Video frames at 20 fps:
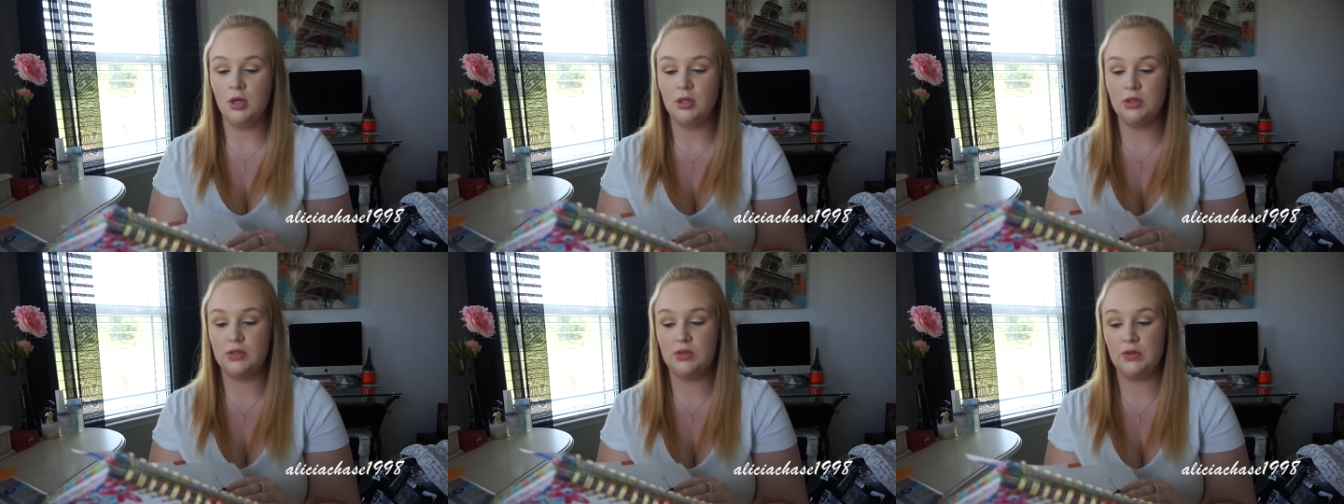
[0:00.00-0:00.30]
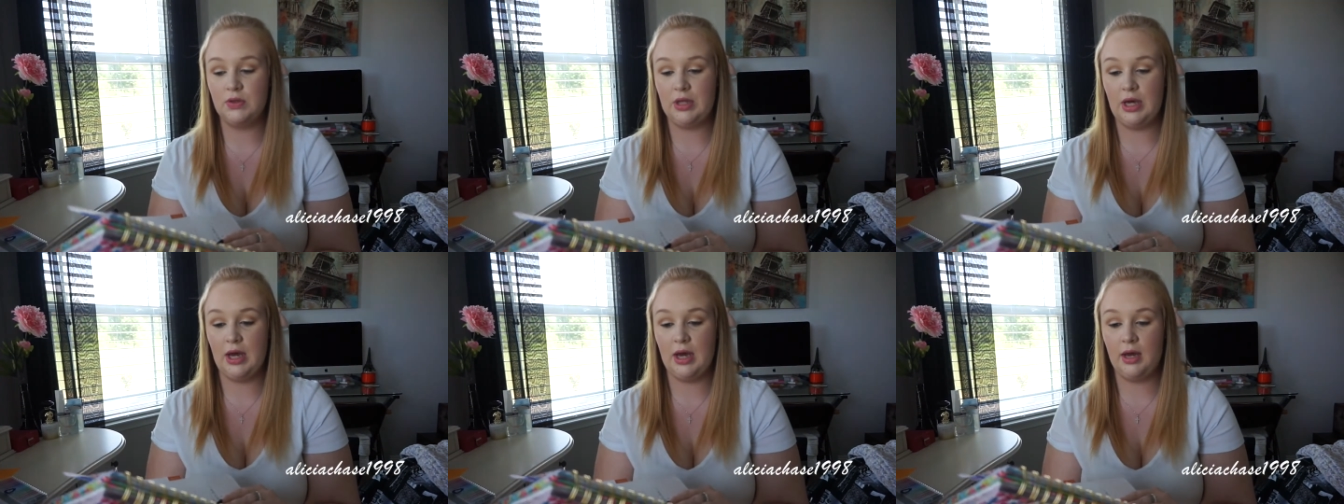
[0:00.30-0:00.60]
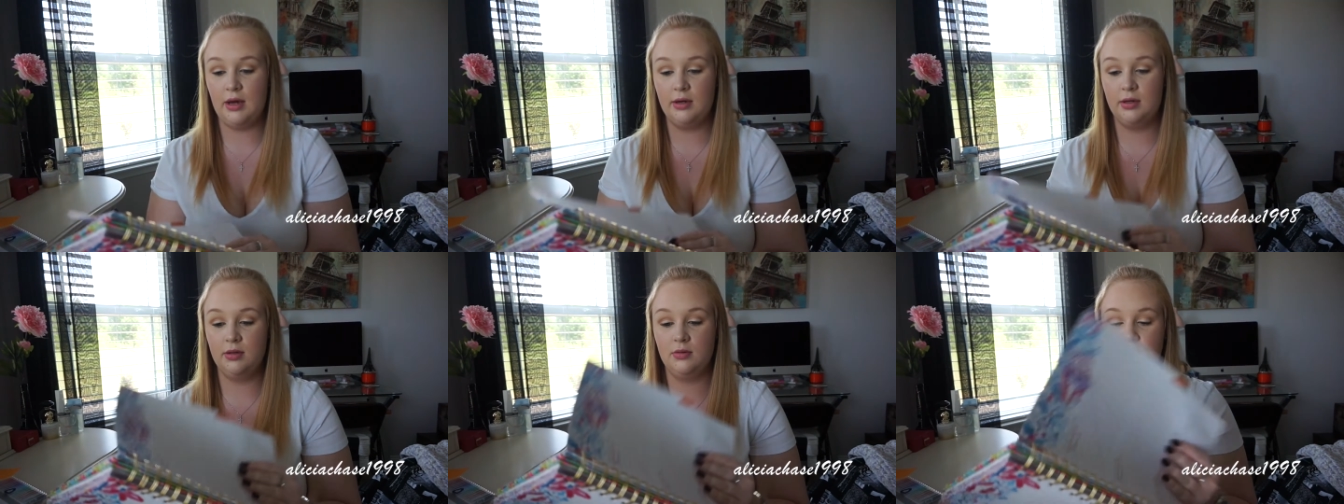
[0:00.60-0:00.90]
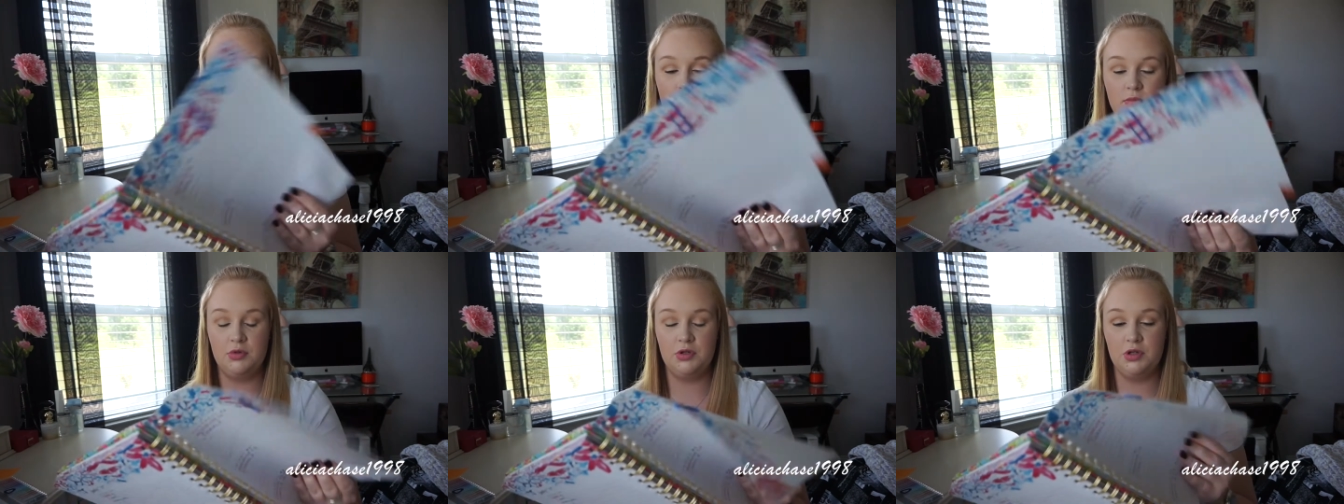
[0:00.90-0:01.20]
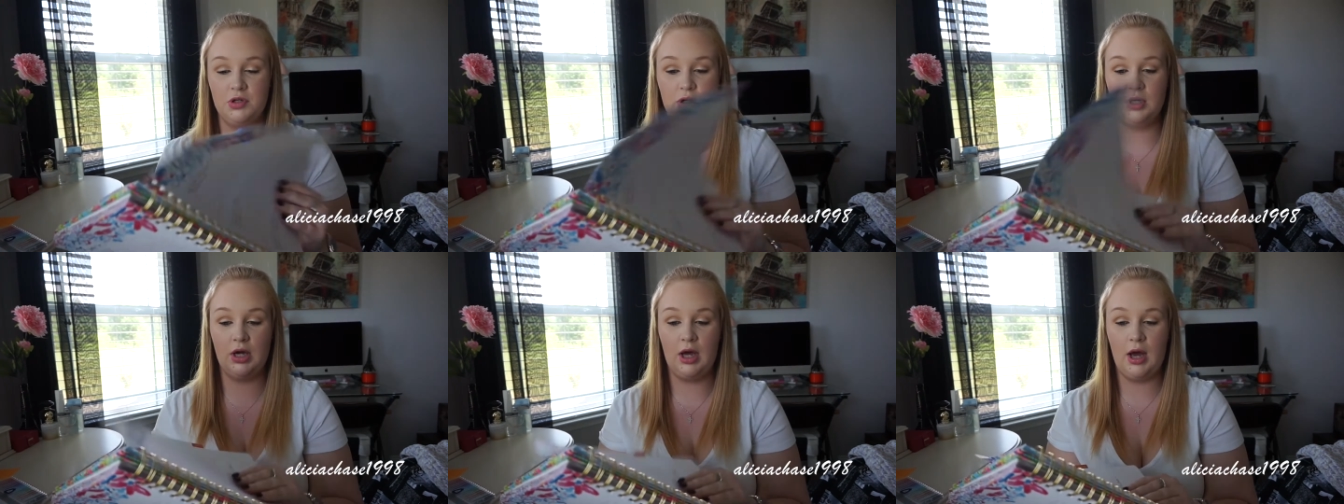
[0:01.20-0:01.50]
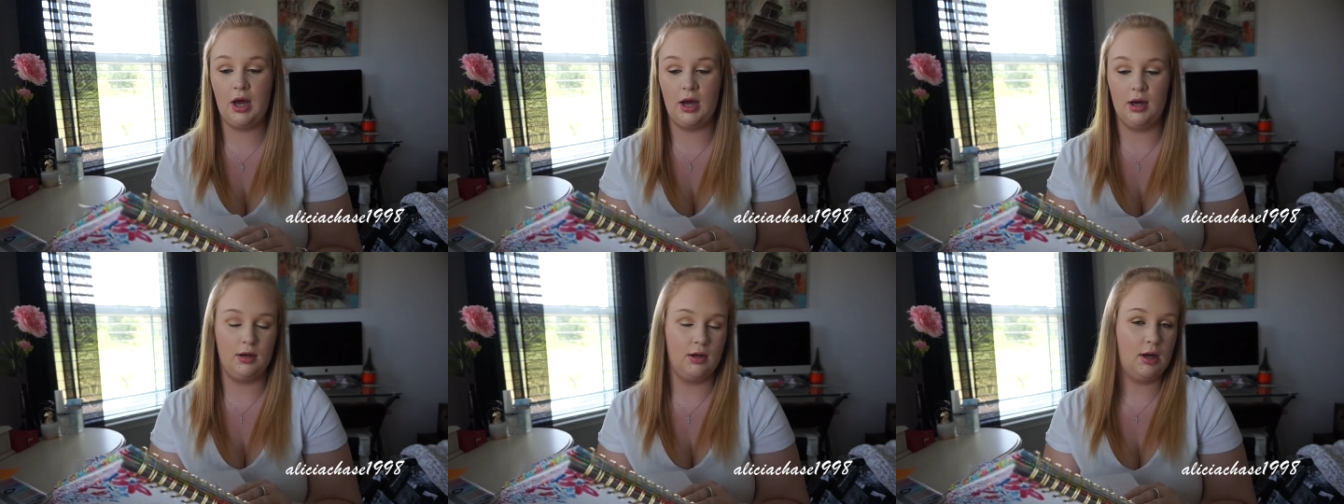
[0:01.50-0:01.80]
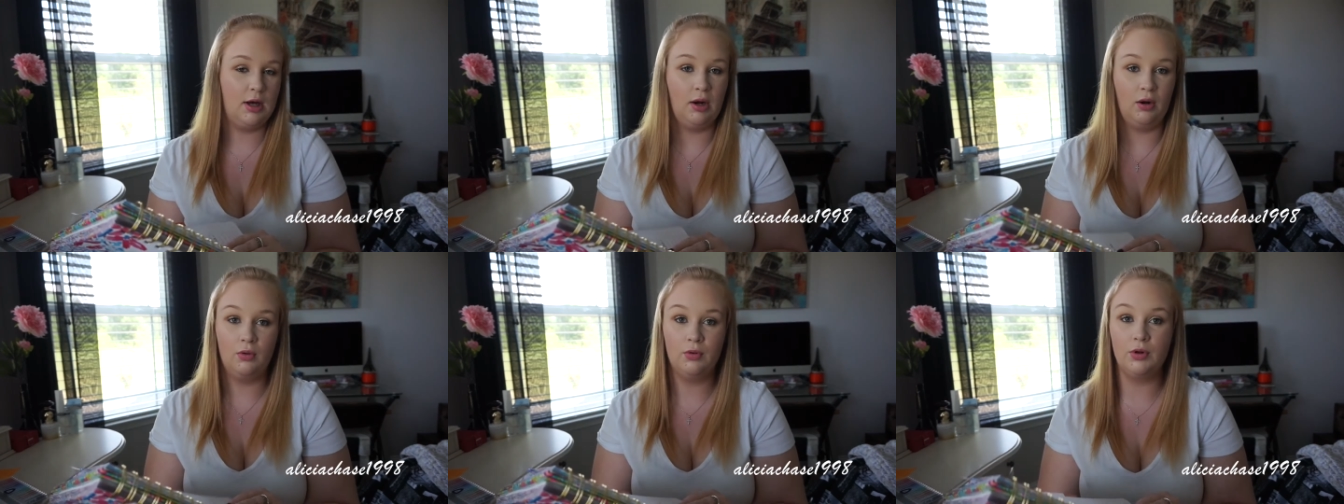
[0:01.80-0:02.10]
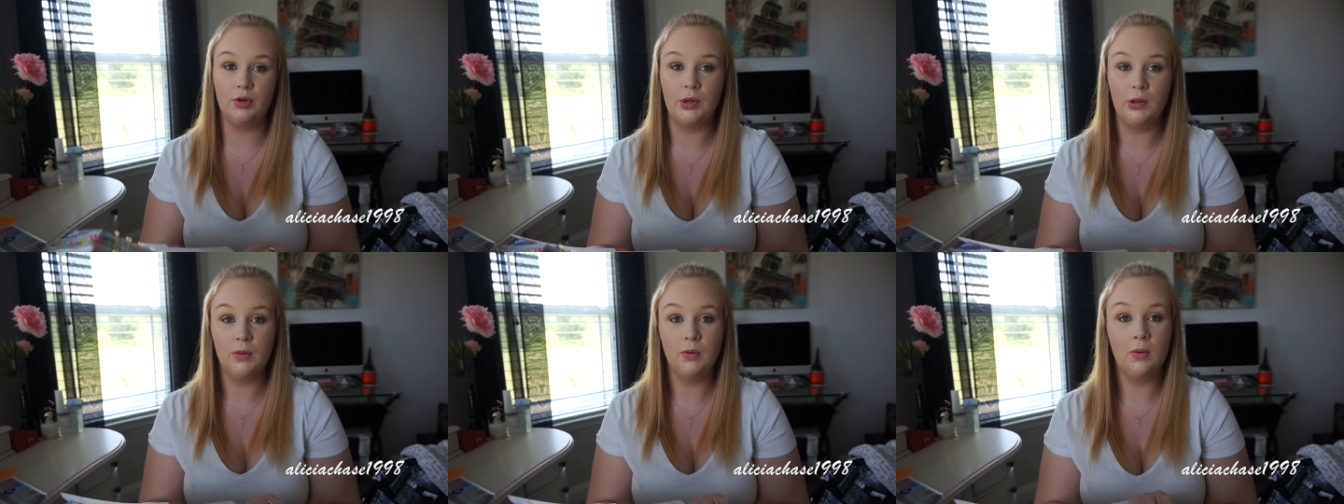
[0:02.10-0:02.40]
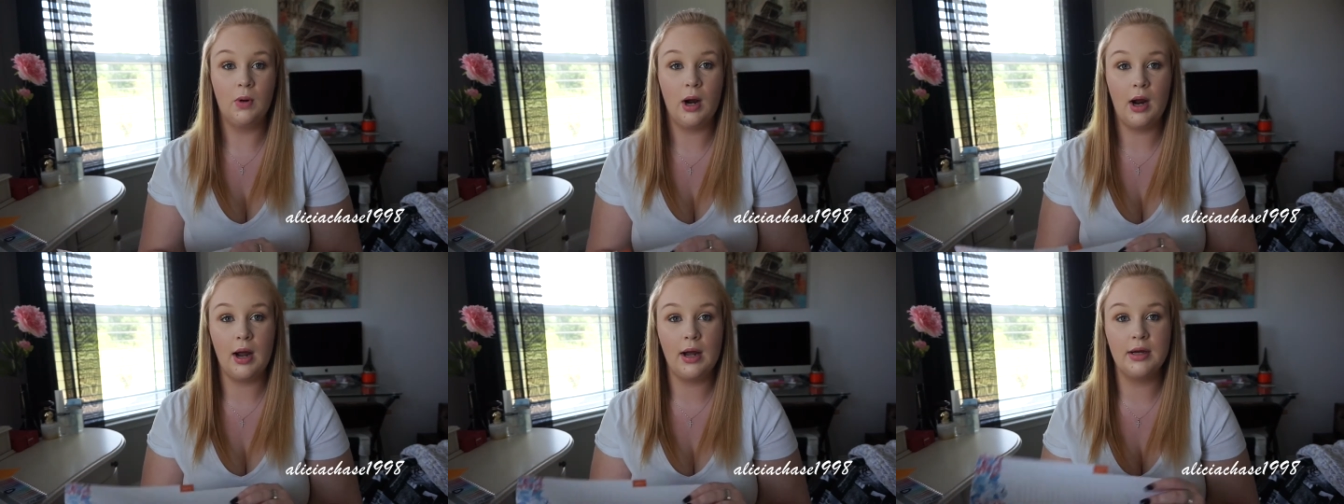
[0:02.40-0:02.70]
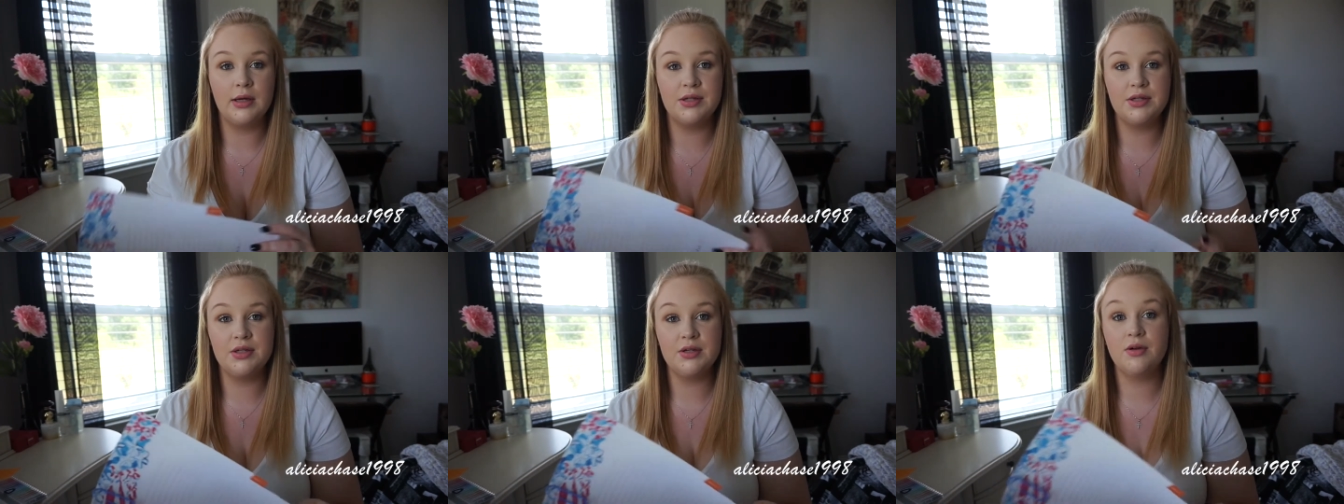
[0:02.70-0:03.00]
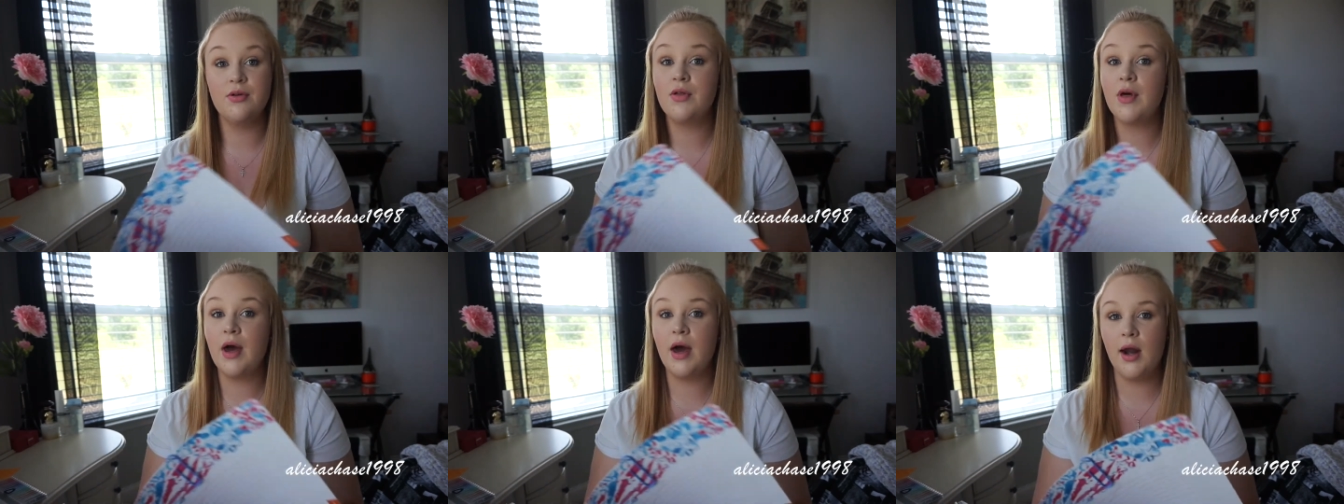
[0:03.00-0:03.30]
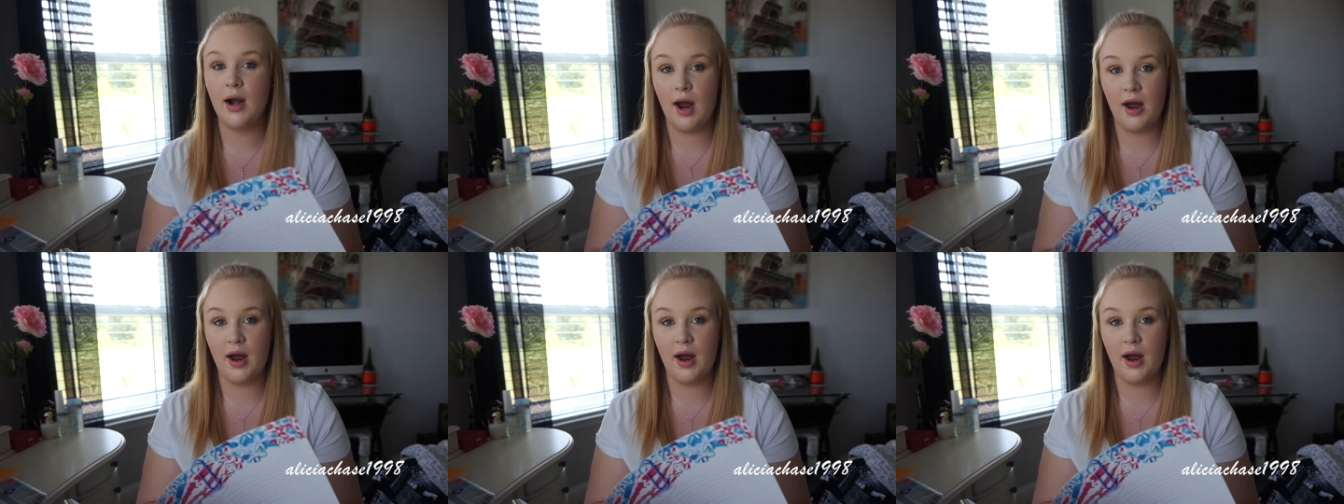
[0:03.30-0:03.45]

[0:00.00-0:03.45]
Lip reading: so that I don't know why I do that.